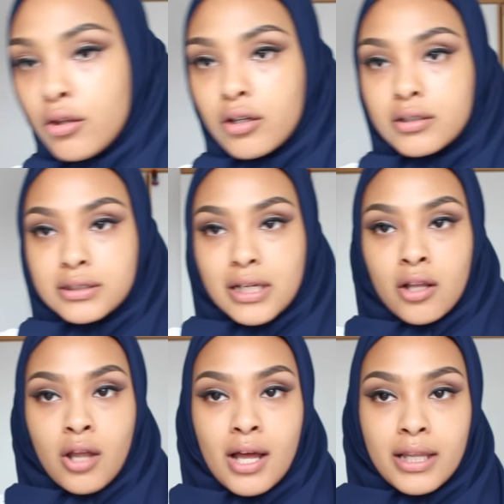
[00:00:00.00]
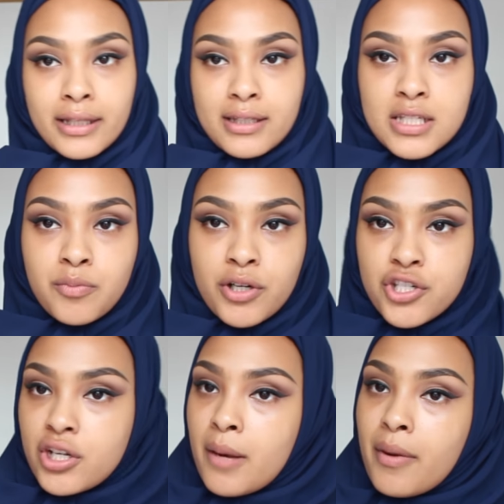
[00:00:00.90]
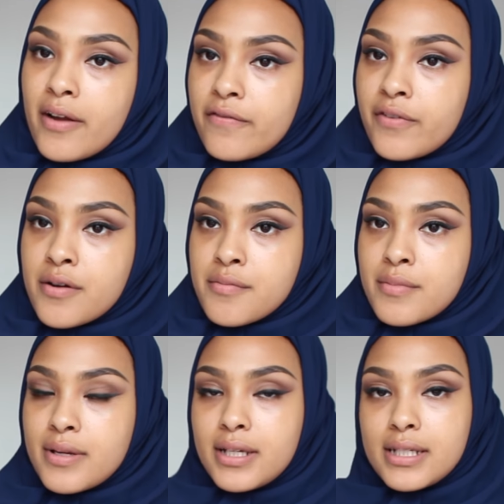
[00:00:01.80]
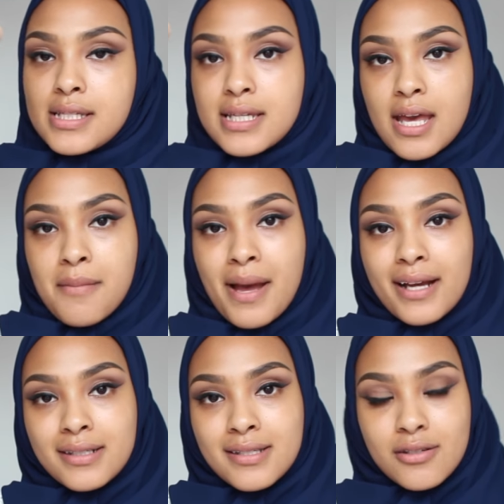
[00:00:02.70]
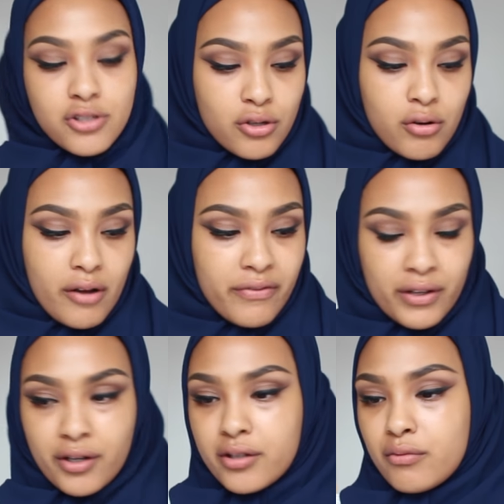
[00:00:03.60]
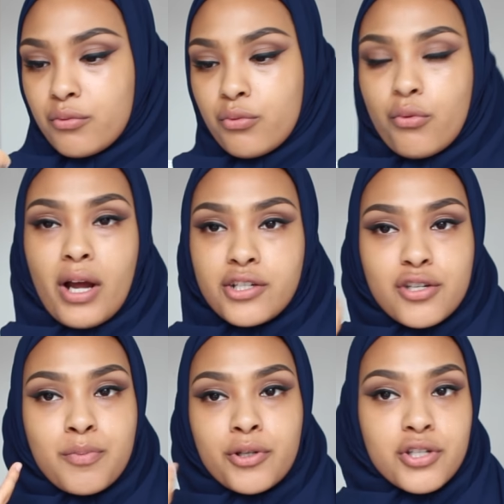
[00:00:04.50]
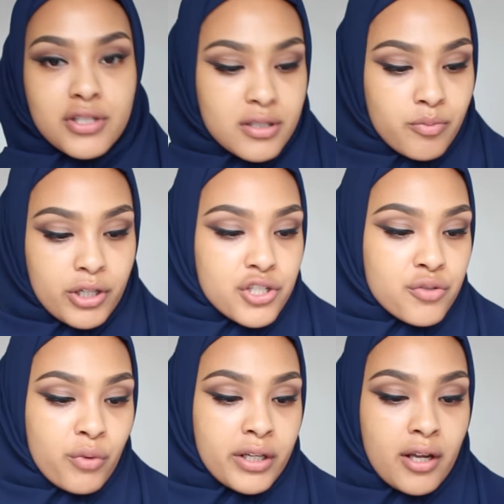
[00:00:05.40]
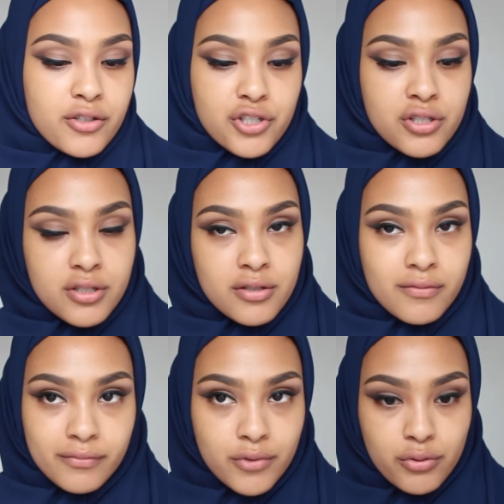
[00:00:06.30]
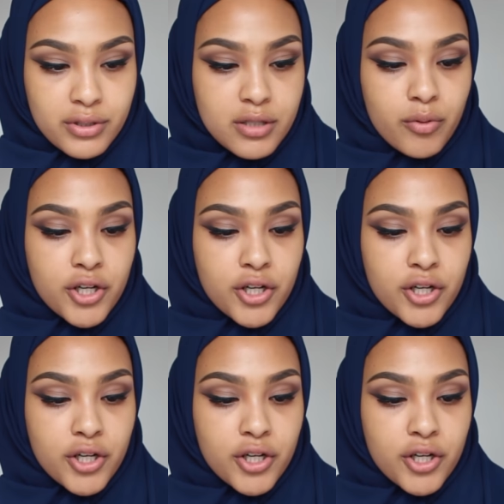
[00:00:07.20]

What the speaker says: Looked a lot like this brush that I bought from TK Maxx. So I figured, I just purchased this brush. Why not just use this